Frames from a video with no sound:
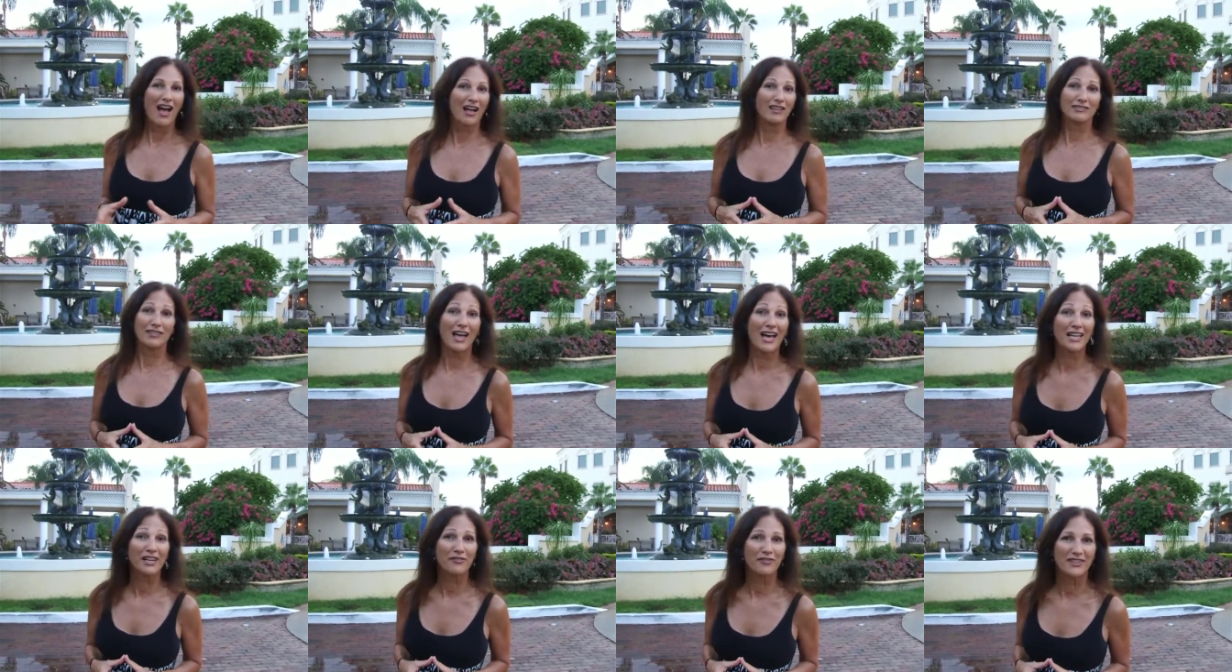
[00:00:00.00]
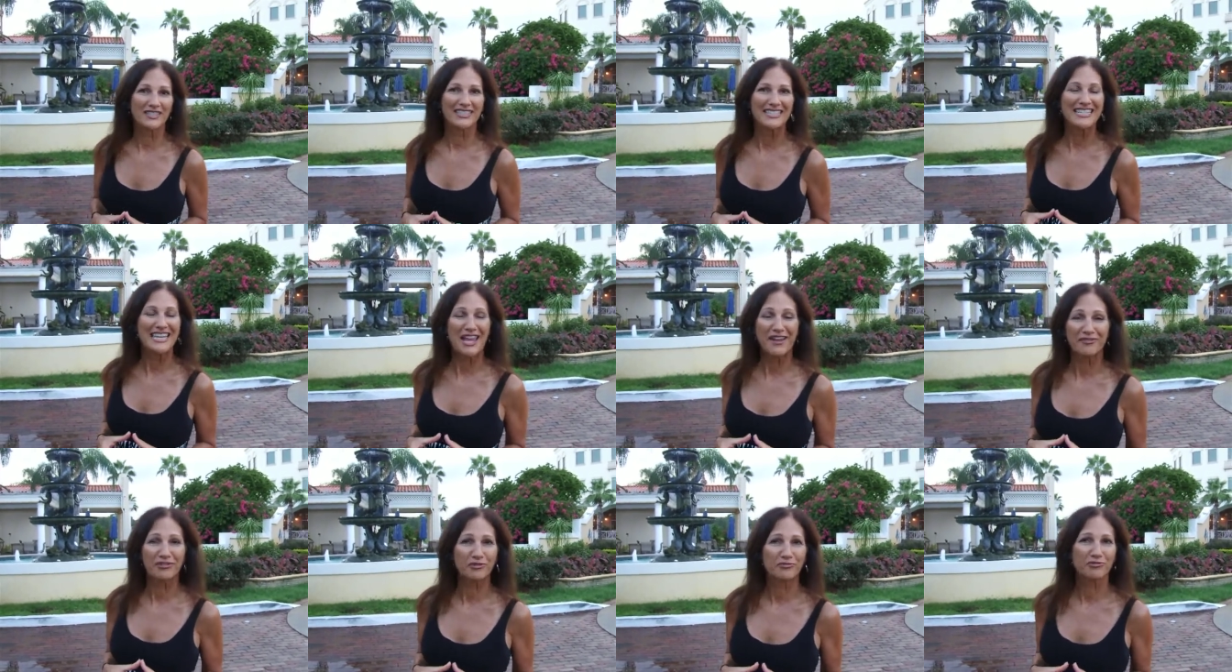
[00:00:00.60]
a lot of us
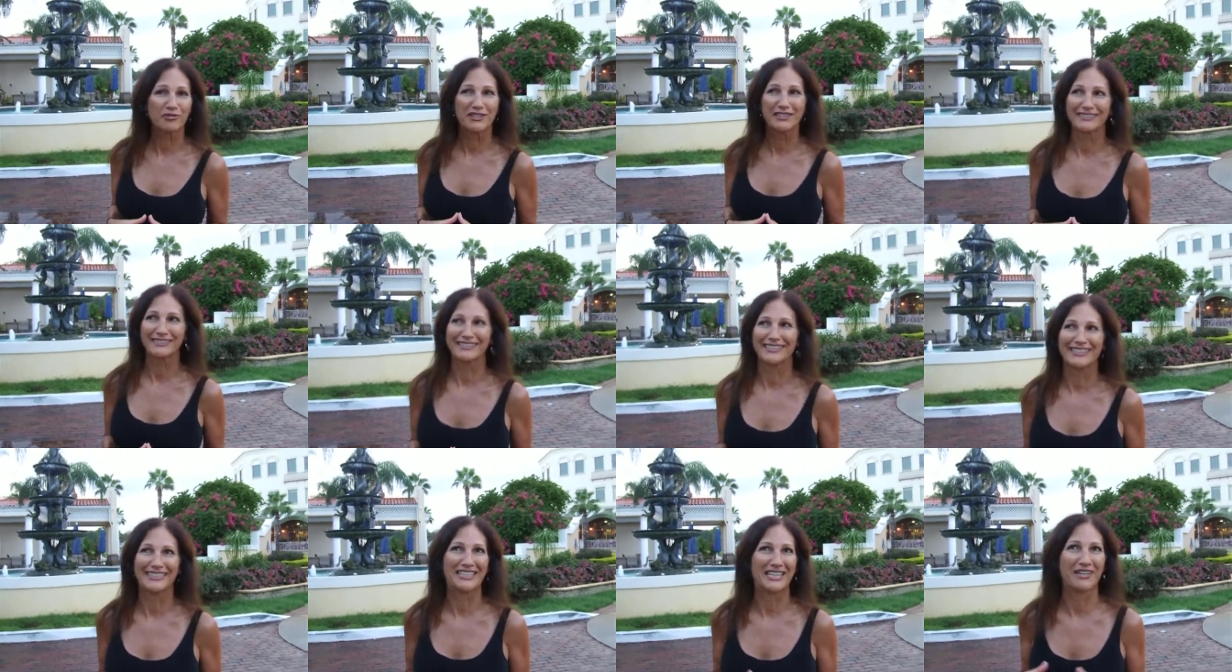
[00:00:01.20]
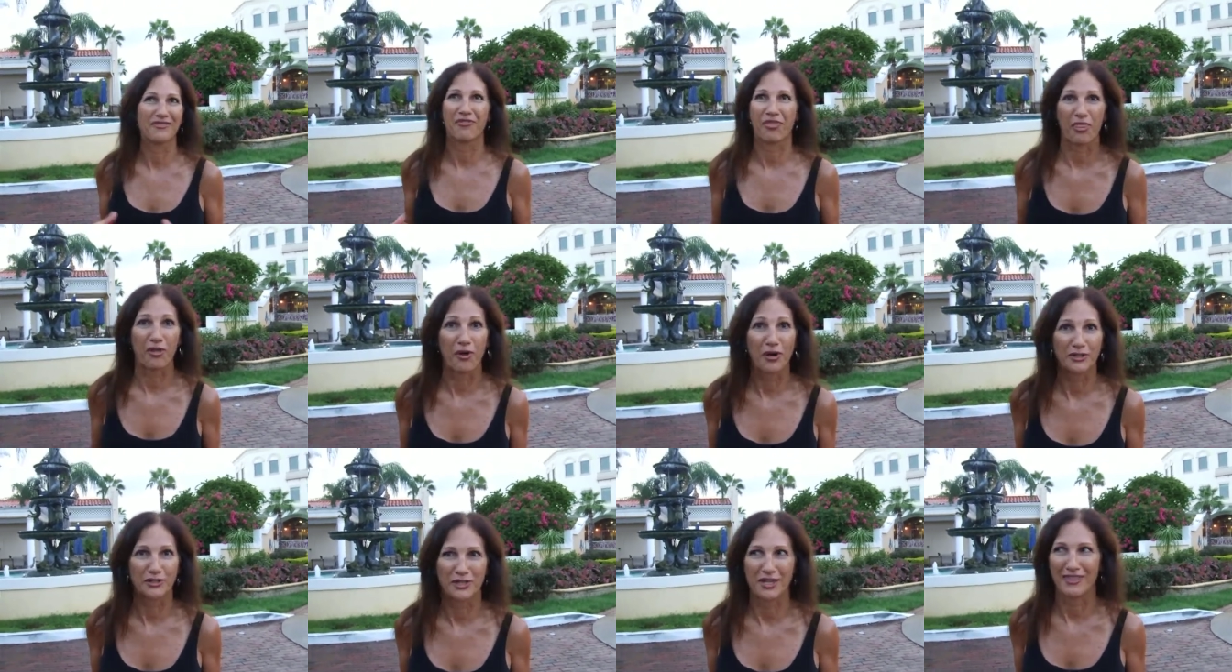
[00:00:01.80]
never really give
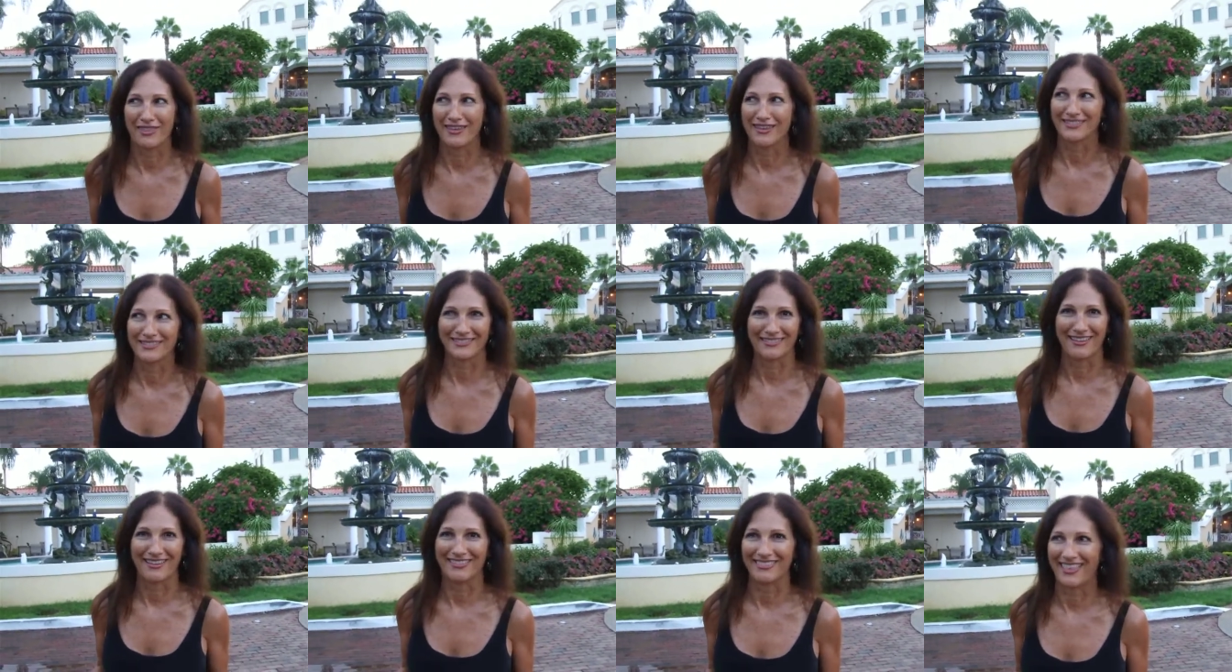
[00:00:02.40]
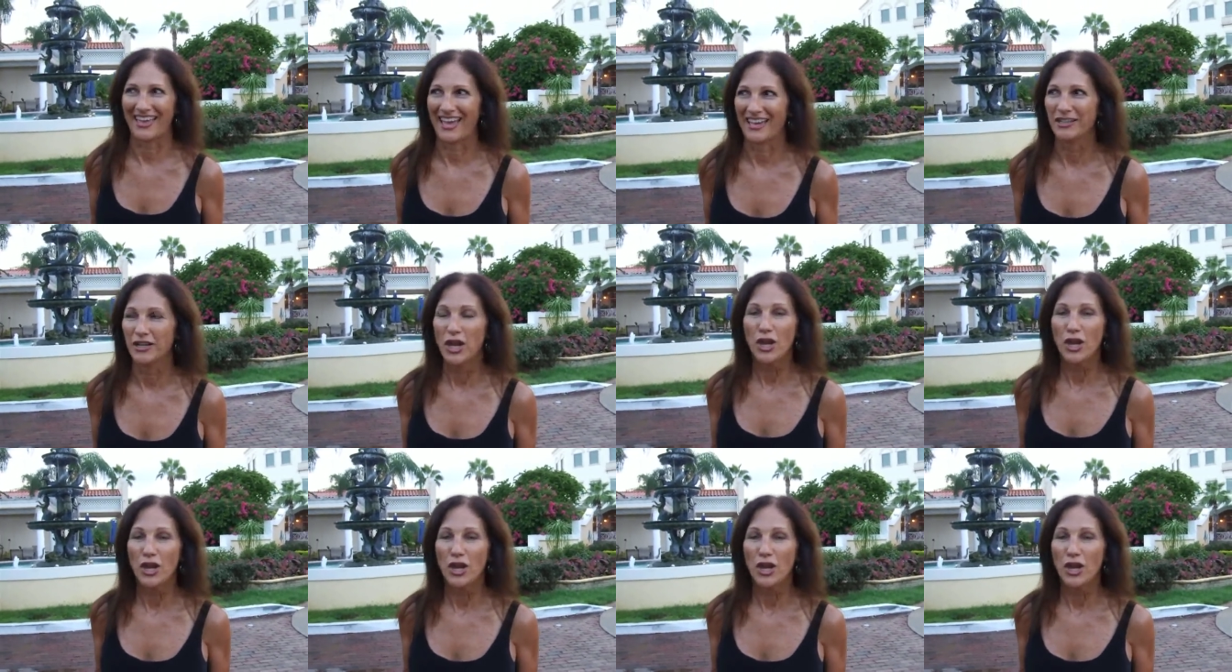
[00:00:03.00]
thought to things like that.